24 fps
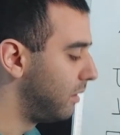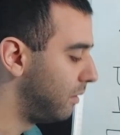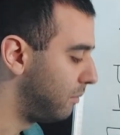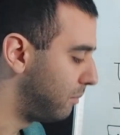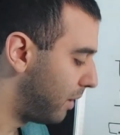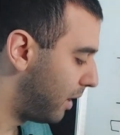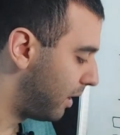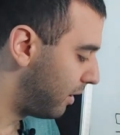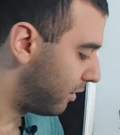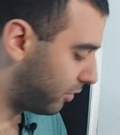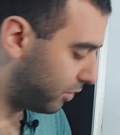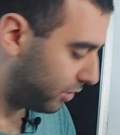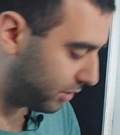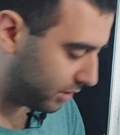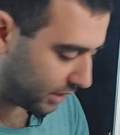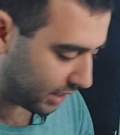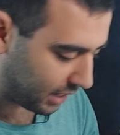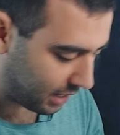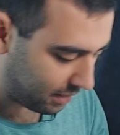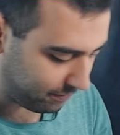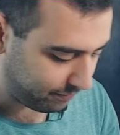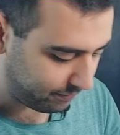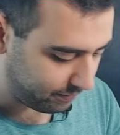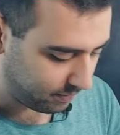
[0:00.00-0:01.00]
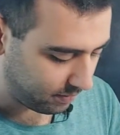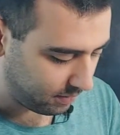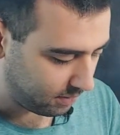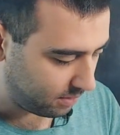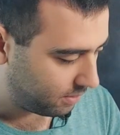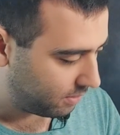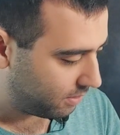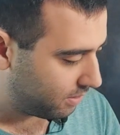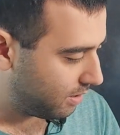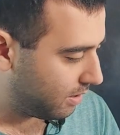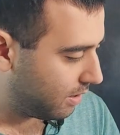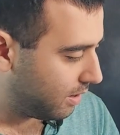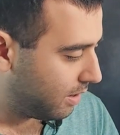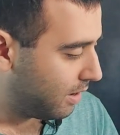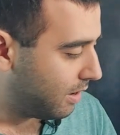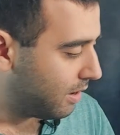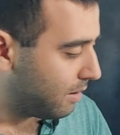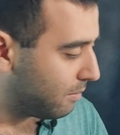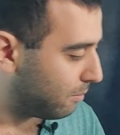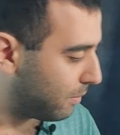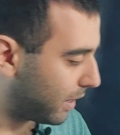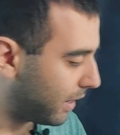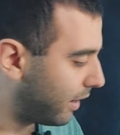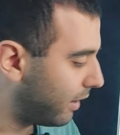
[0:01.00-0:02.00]
it by yourself.
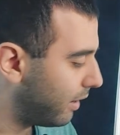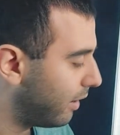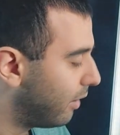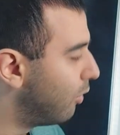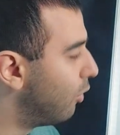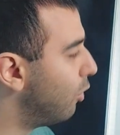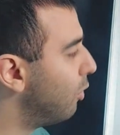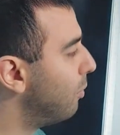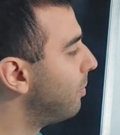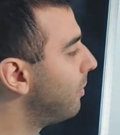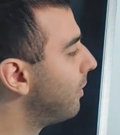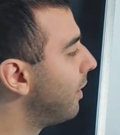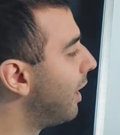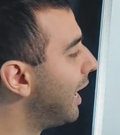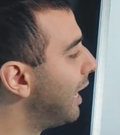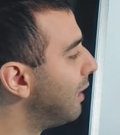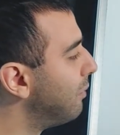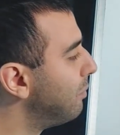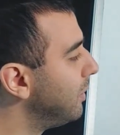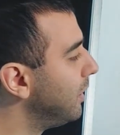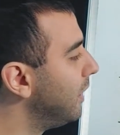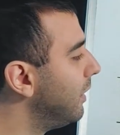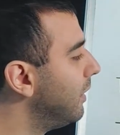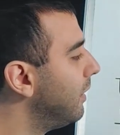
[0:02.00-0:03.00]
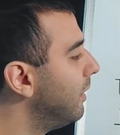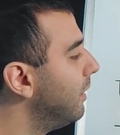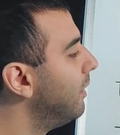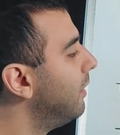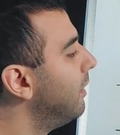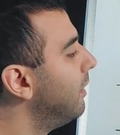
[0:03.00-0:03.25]
But I hope I'll be